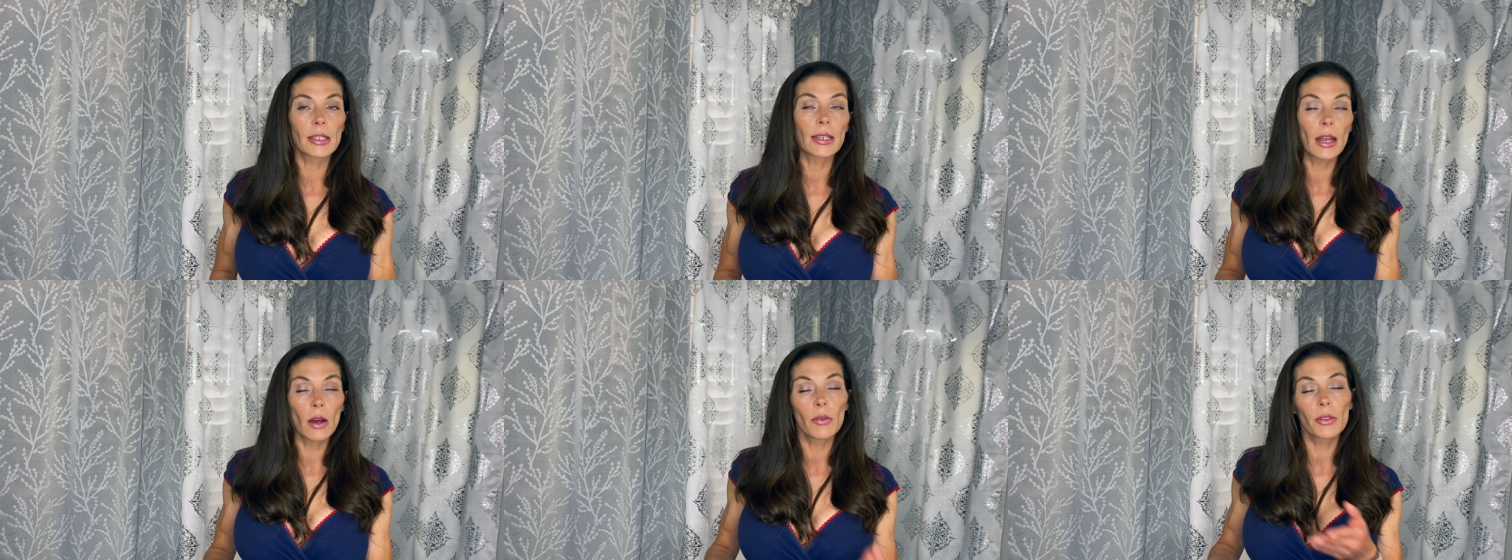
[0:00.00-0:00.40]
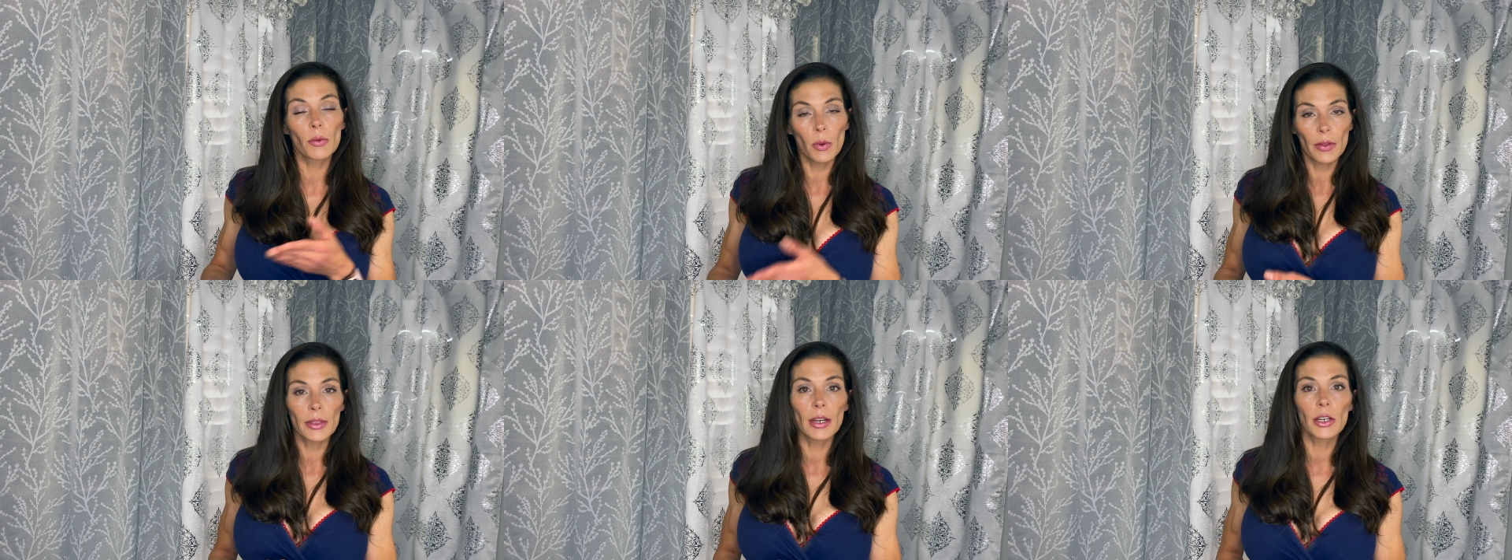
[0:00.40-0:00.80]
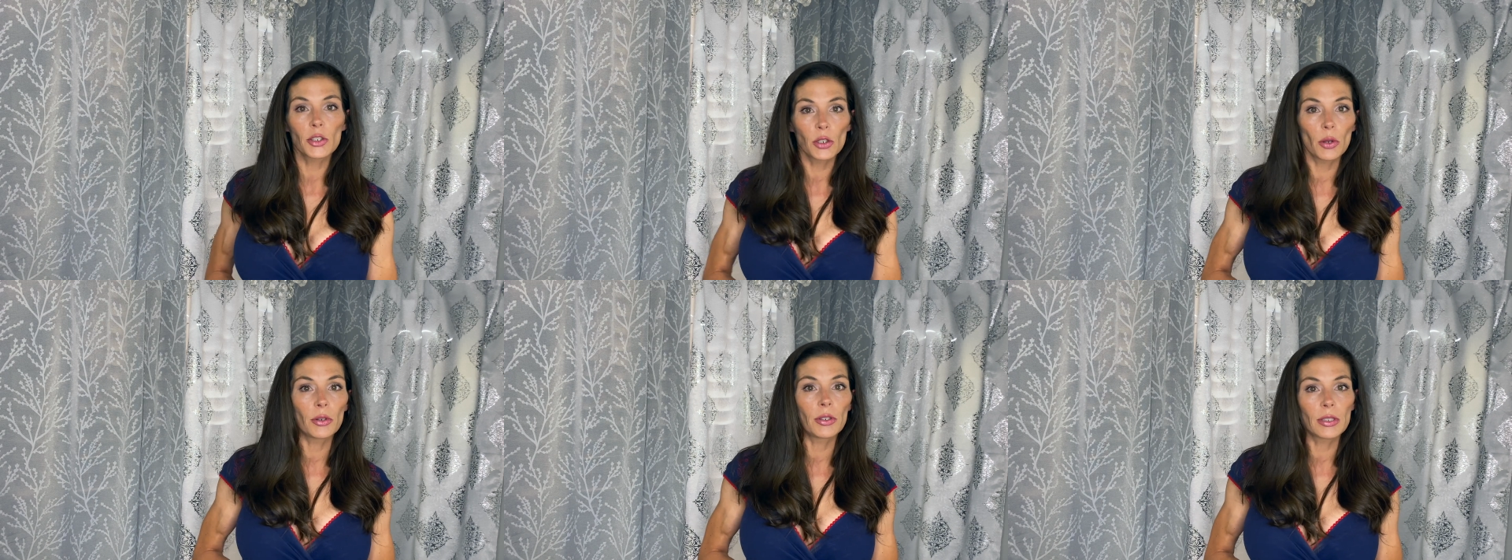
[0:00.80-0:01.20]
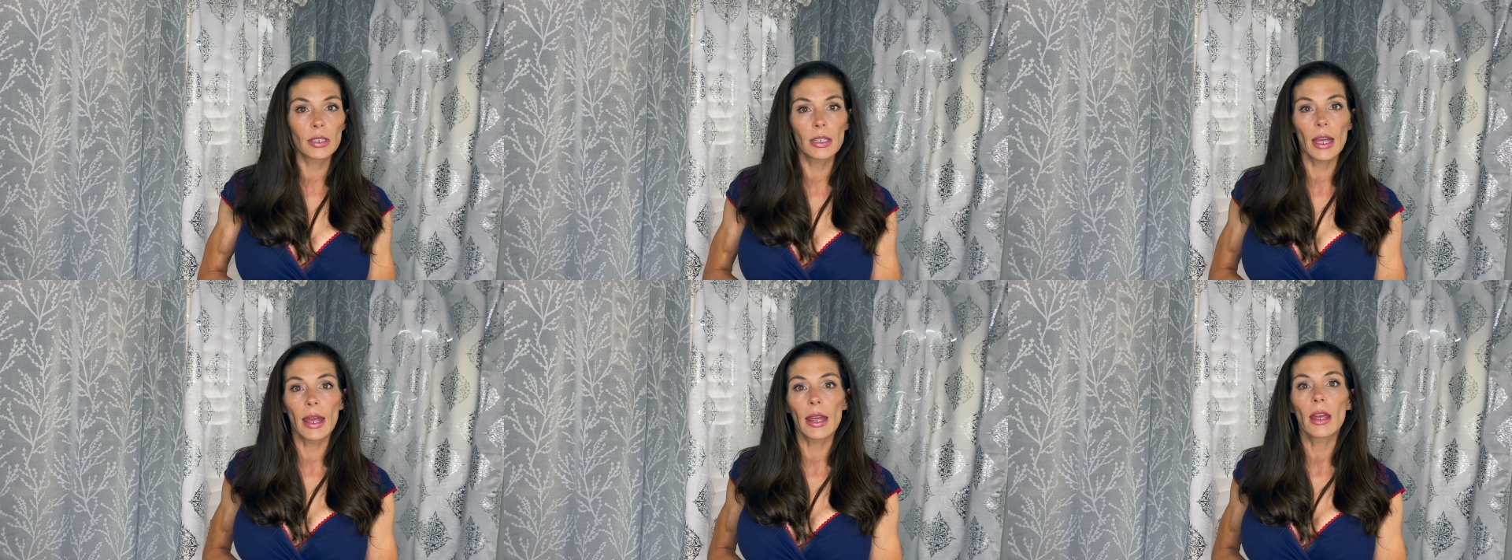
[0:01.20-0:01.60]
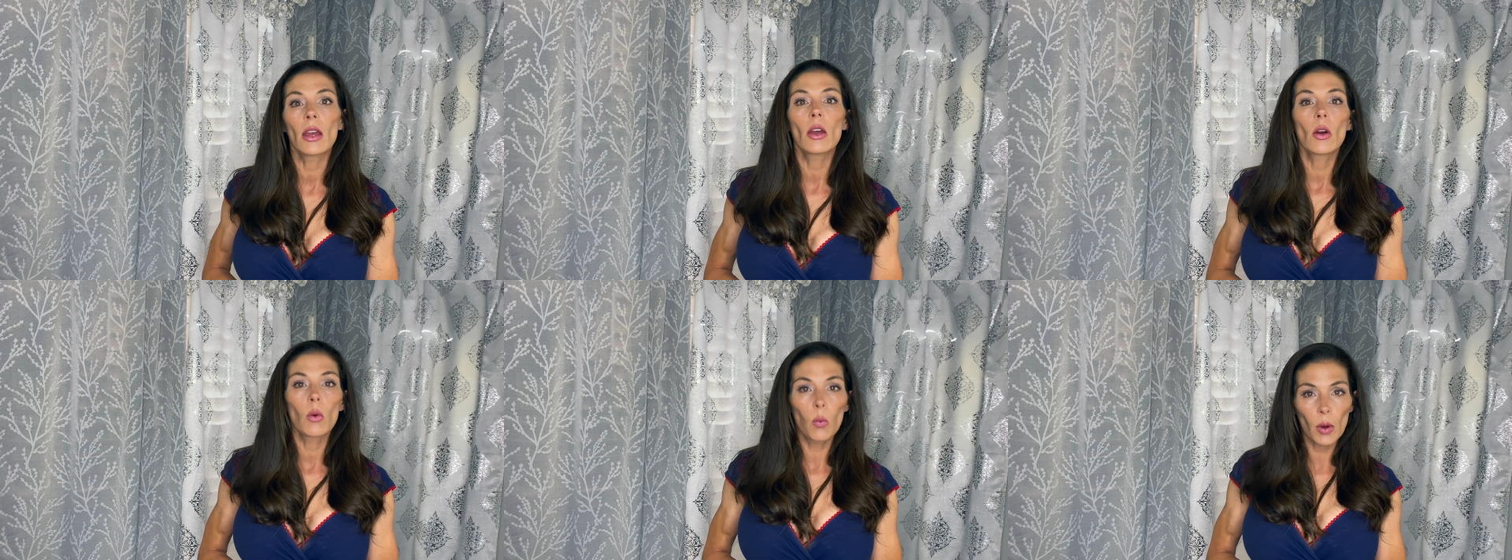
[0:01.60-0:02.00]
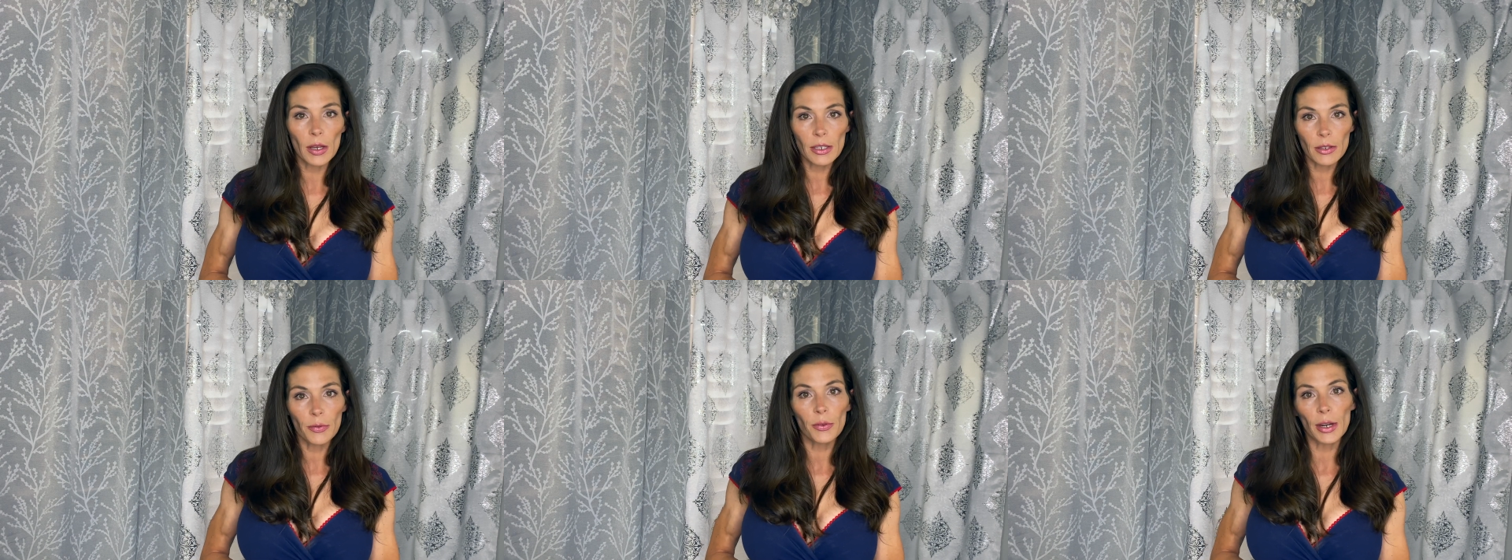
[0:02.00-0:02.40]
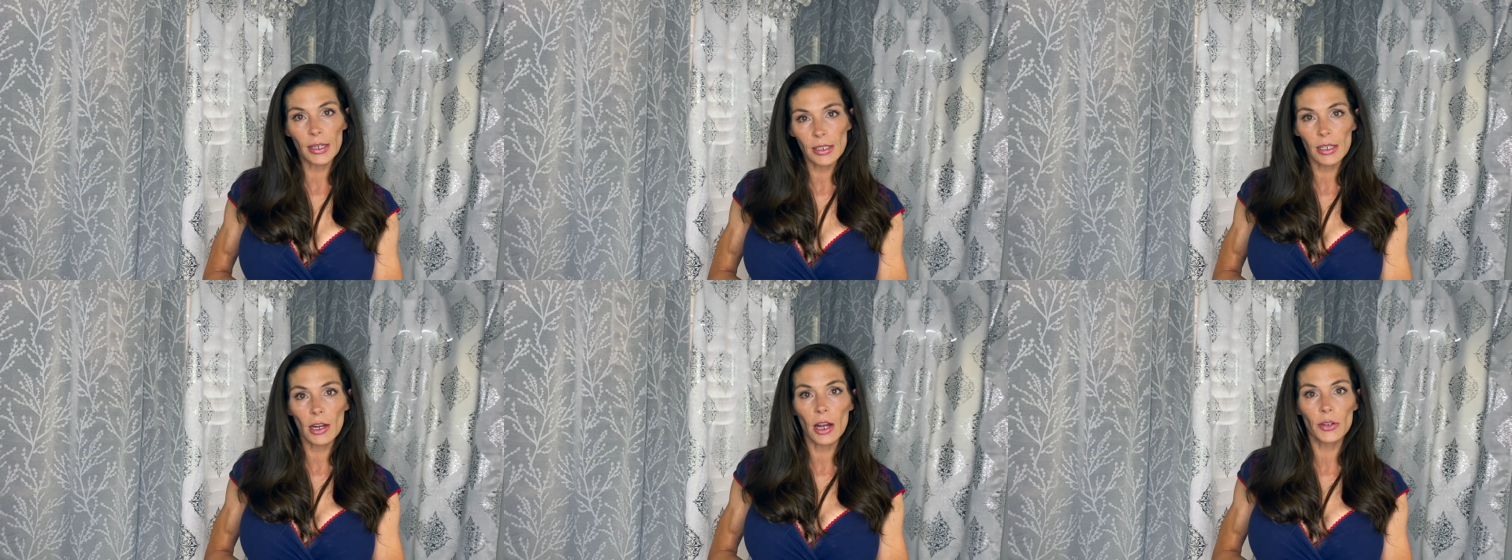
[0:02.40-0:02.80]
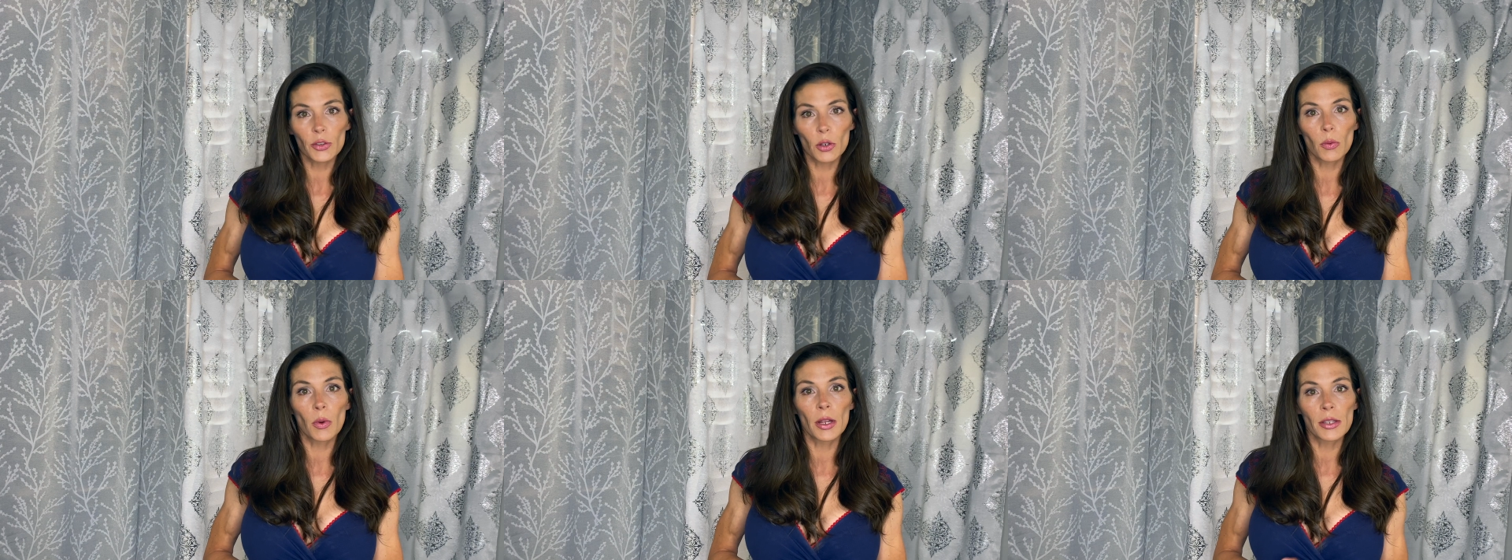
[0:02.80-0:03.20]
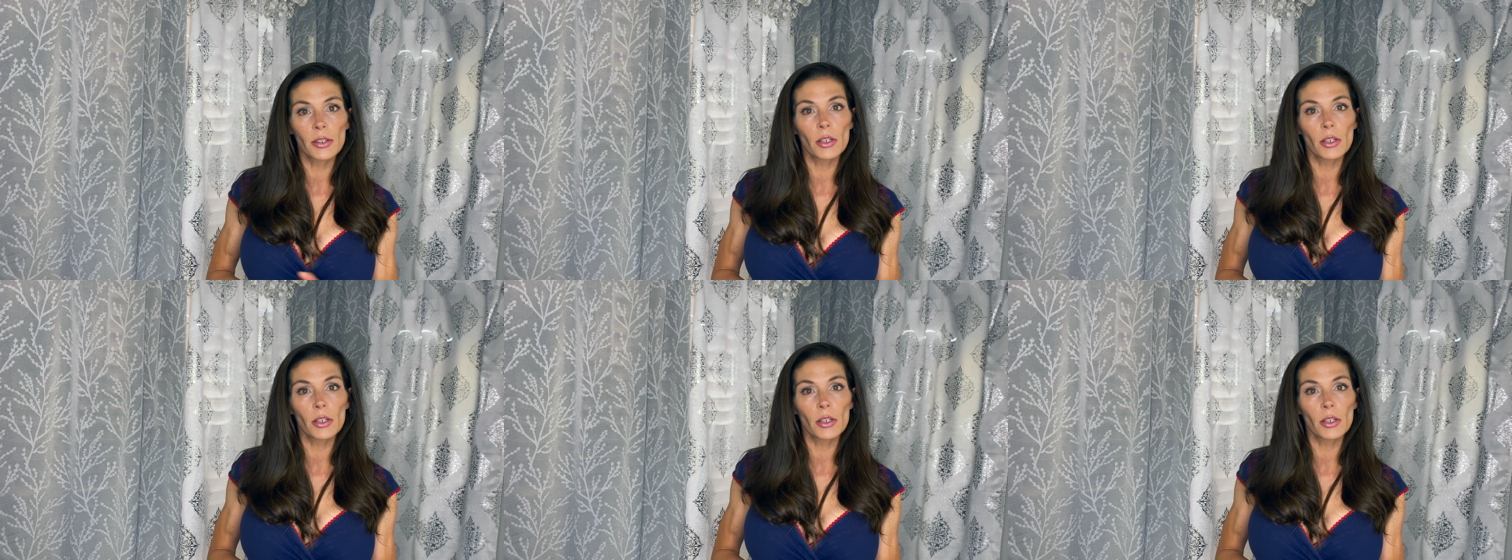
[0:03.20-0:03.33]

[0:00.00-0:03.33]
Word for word: Now, the one that I showed you today was the Frank Sinatra one,